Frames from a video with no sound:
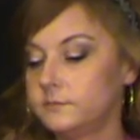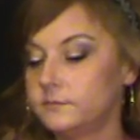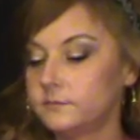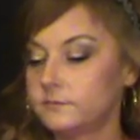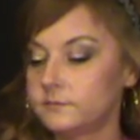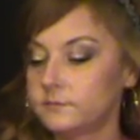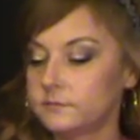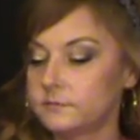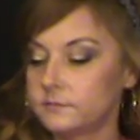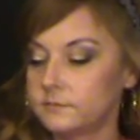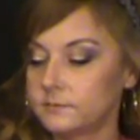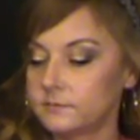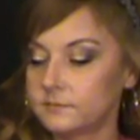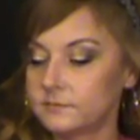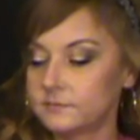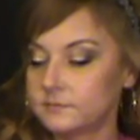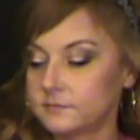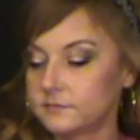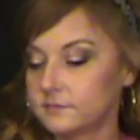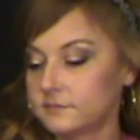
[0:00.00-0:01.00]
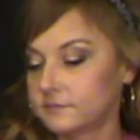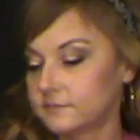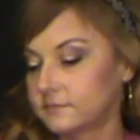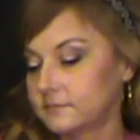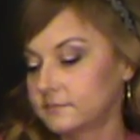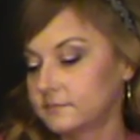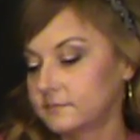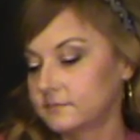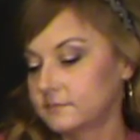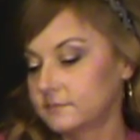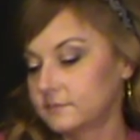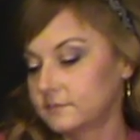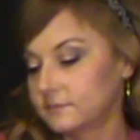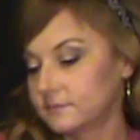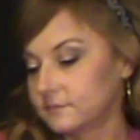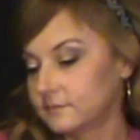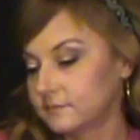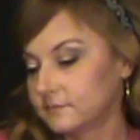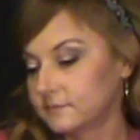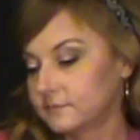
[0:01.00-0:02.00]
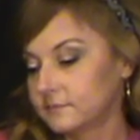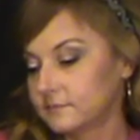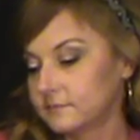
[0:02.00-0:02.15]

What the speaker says: [no speech]